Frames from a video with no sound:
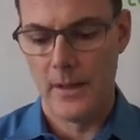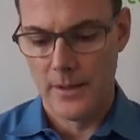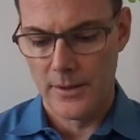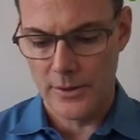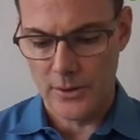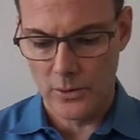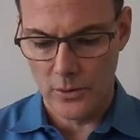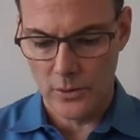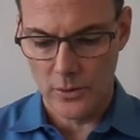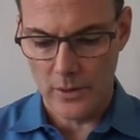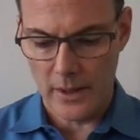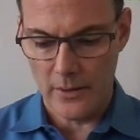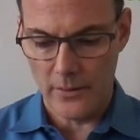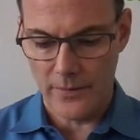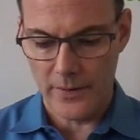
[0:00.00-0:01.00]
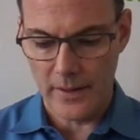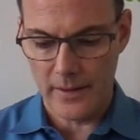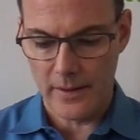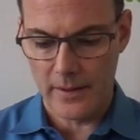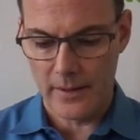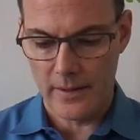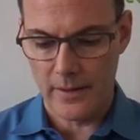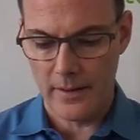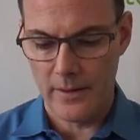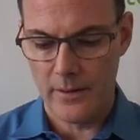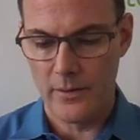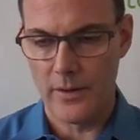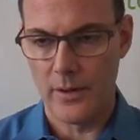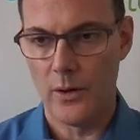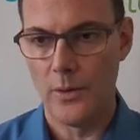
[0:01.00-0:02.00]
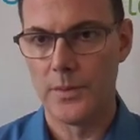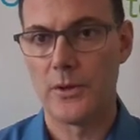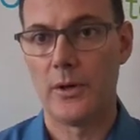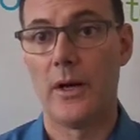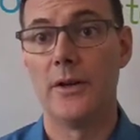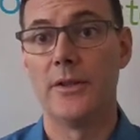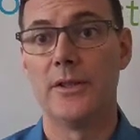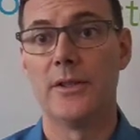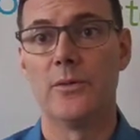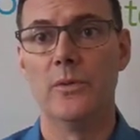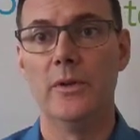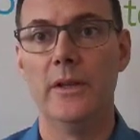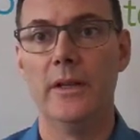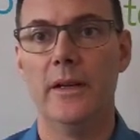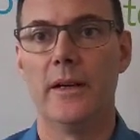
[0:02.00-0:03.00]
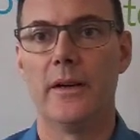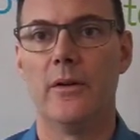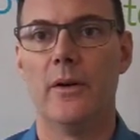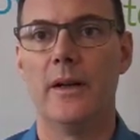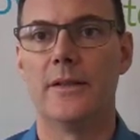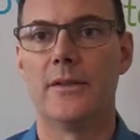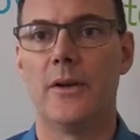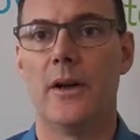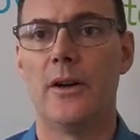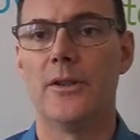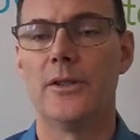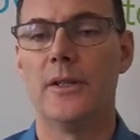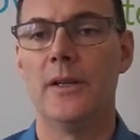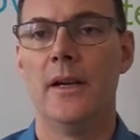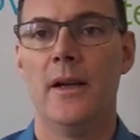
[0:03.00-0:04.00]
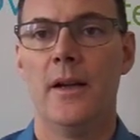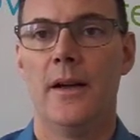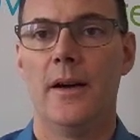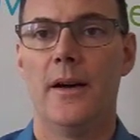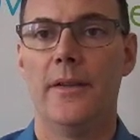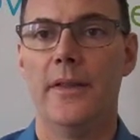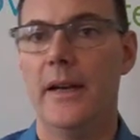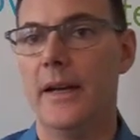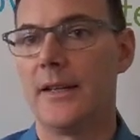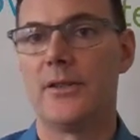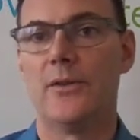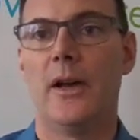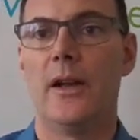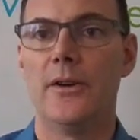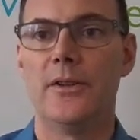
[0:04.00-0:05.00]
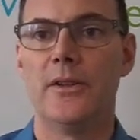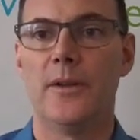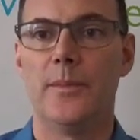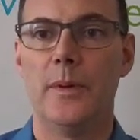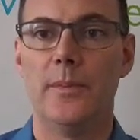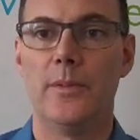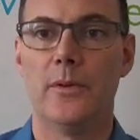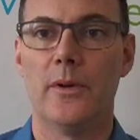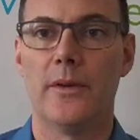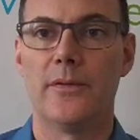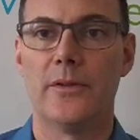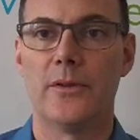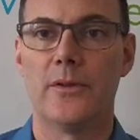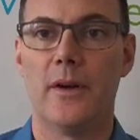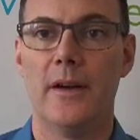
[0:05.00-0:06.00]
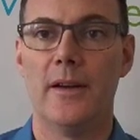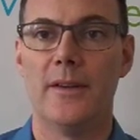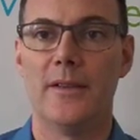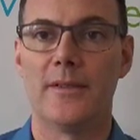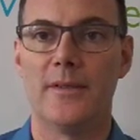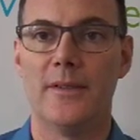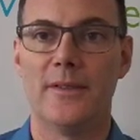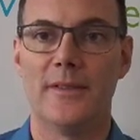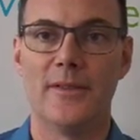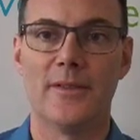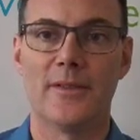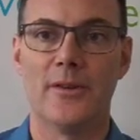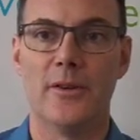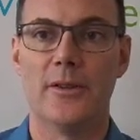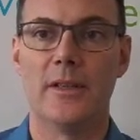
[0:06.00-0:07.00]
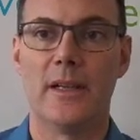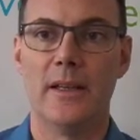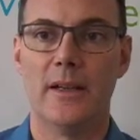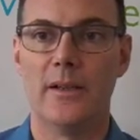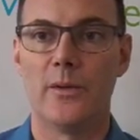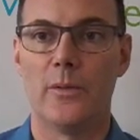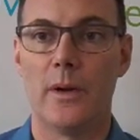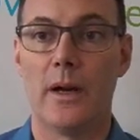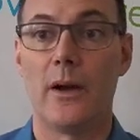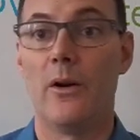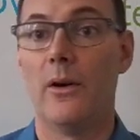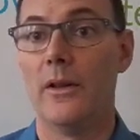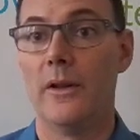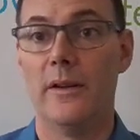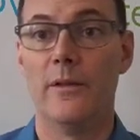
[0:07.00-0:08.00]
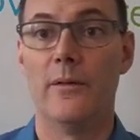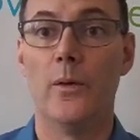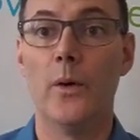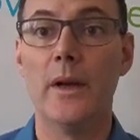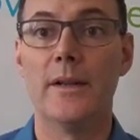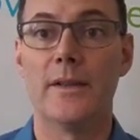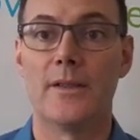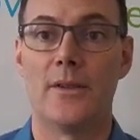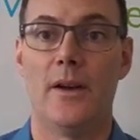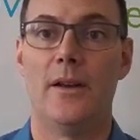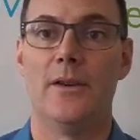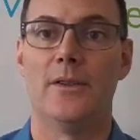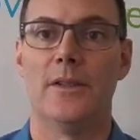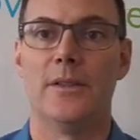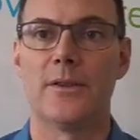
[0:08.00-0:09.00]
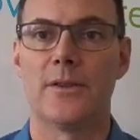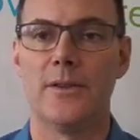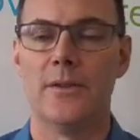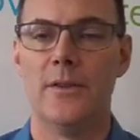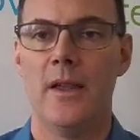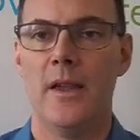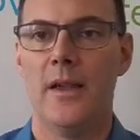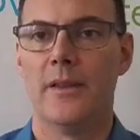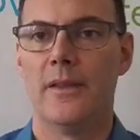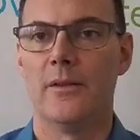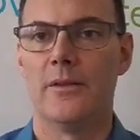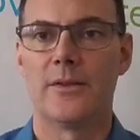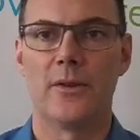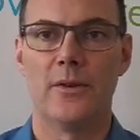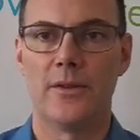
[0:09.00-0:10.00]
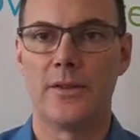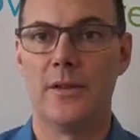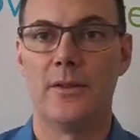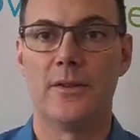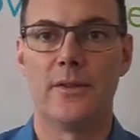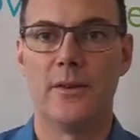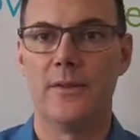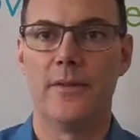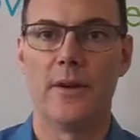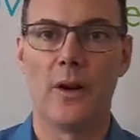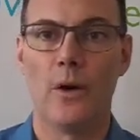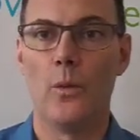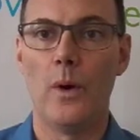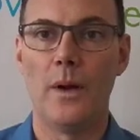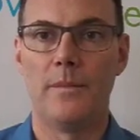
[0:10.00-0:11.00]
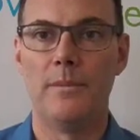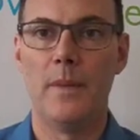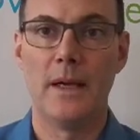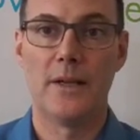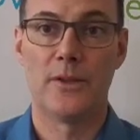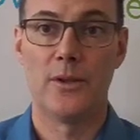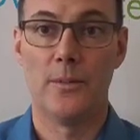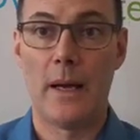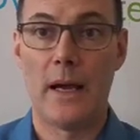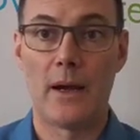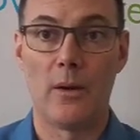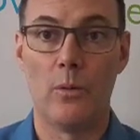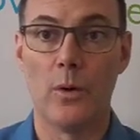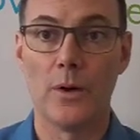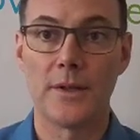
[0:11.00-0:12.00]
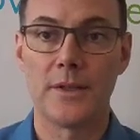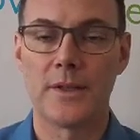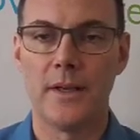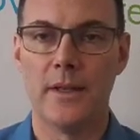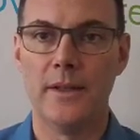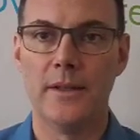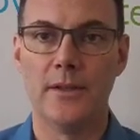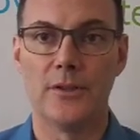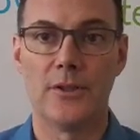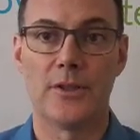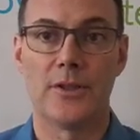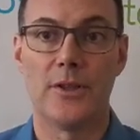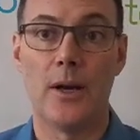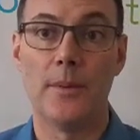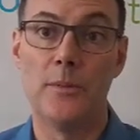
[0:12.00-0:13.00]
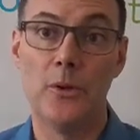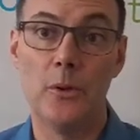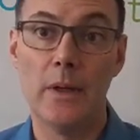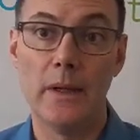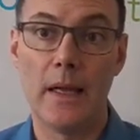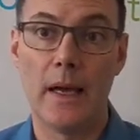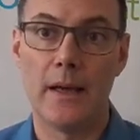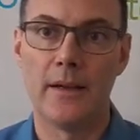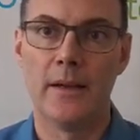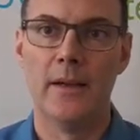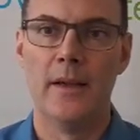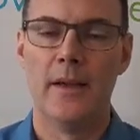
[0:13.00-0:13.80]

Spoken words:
So I don't think, the hope strategy is really a great strategy. The next strategy that people often try is they'll start to get into what I call an avoidance strategy. So they'll start to figure out what makes their back worse, and then they'll just stop doing that.